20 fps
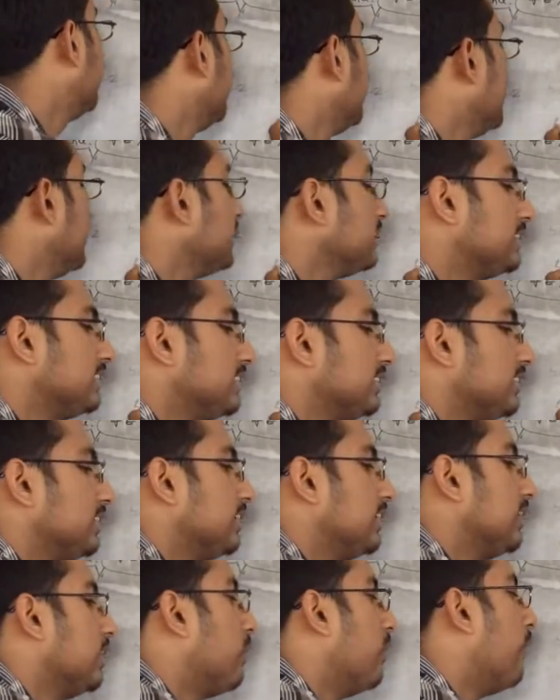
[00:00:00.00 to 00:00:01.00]
thing is
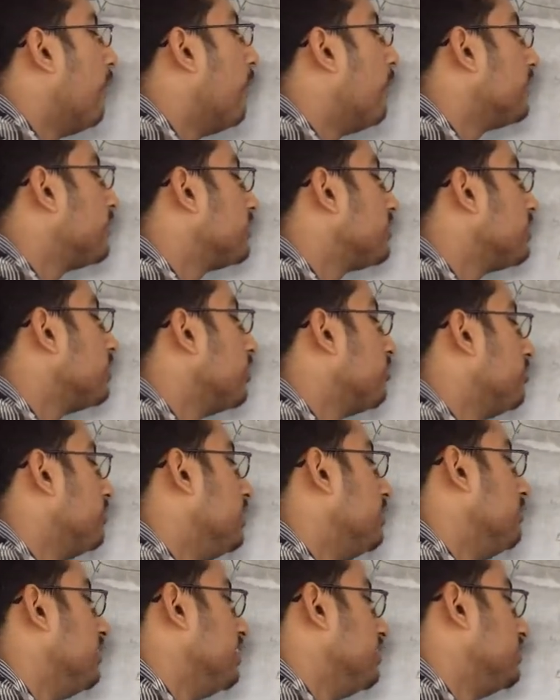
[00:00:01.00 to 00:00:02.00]
order of
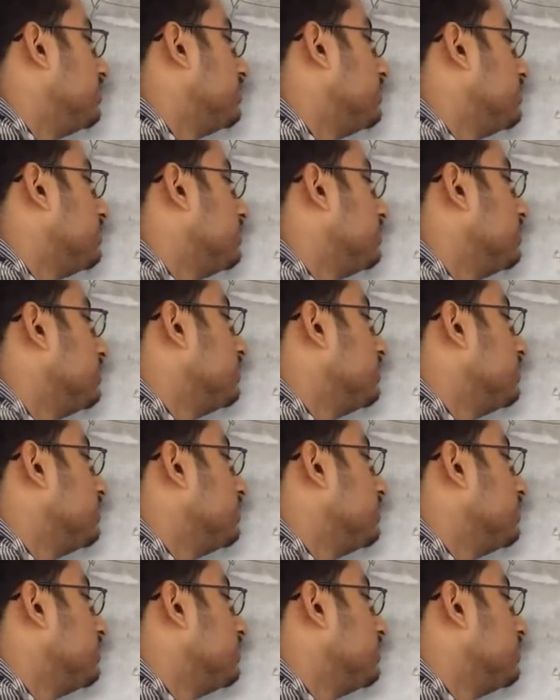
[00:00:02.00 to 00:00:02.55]
limits.